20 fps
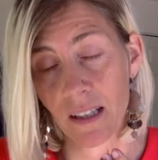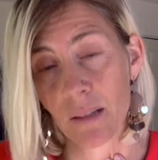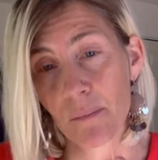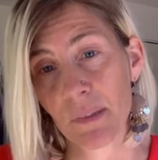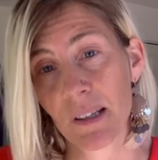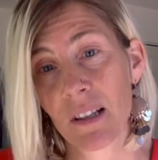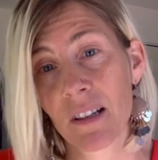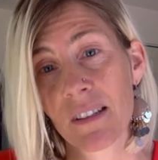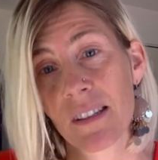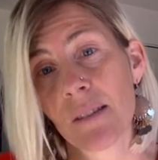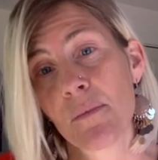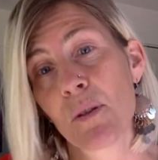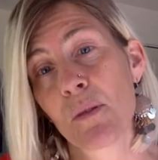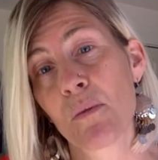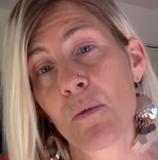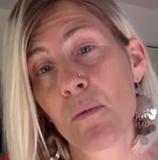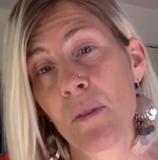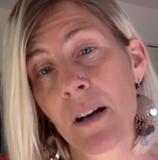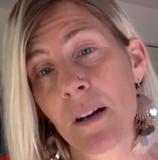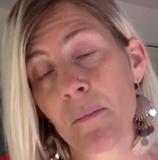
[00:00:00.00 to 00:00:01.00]
because I'm
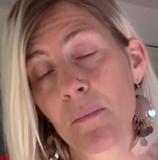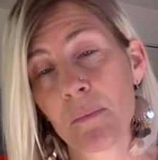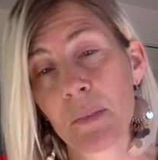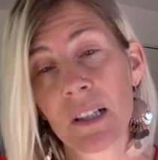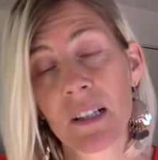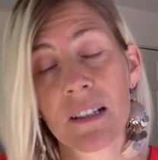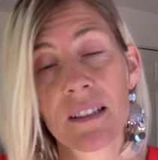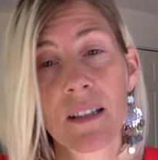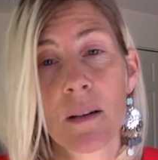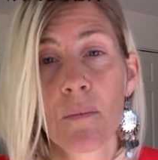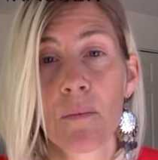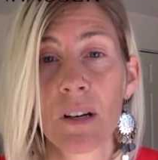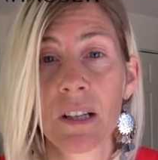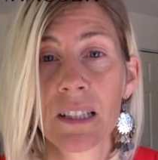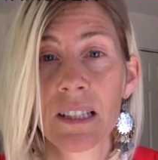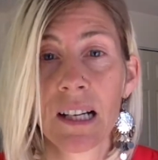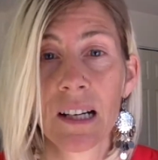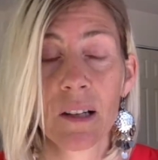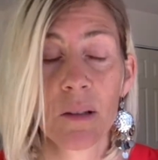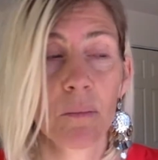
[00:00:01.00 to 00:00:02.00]
overwhelmed, because I'm run
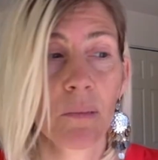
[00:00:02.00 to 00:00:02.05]
down,